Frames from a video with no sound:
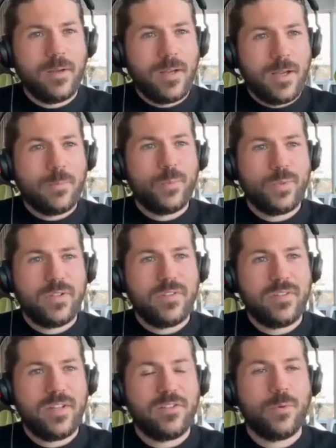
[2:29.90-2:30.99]
I would
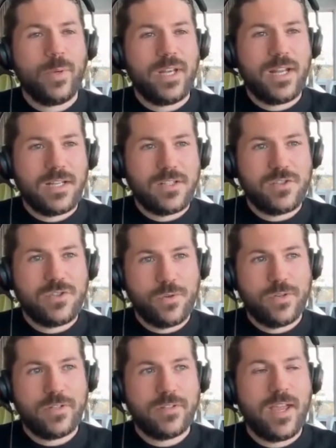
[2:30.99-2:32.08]
say, so when I
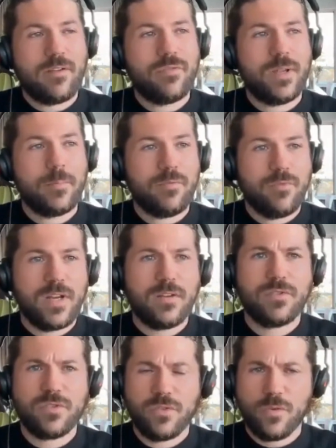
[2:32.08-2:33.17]
joined Carefree, I'd been running
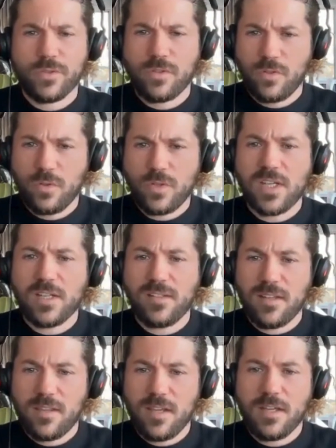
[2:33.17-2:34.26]
for just over 2 years,
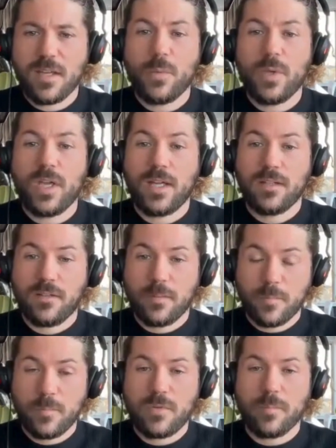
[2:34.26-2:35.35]
I think, and we had
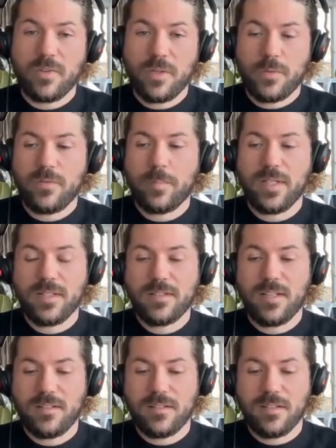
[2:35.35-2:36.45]
some serious beta
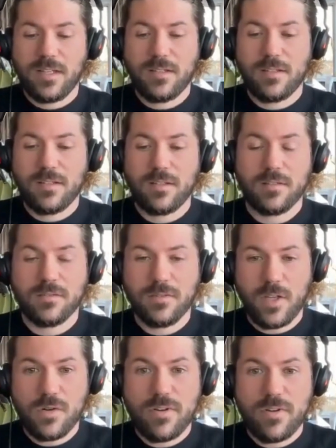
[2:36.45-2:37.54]
testing
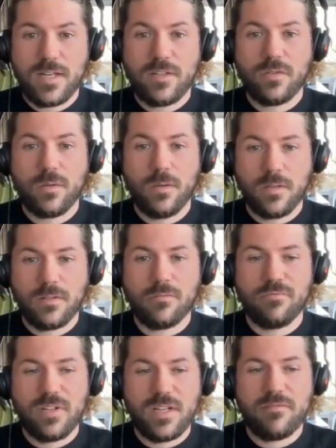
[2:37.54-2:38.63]
done already, so lots of
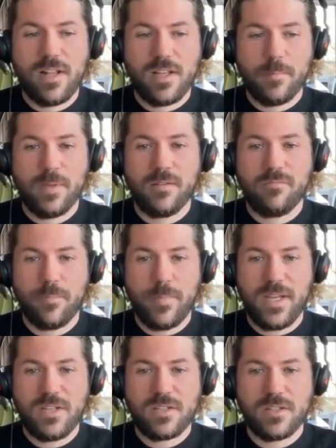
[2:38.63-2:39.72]
really valuable
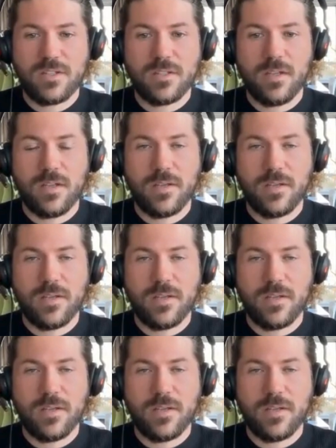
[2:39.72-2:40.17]
information.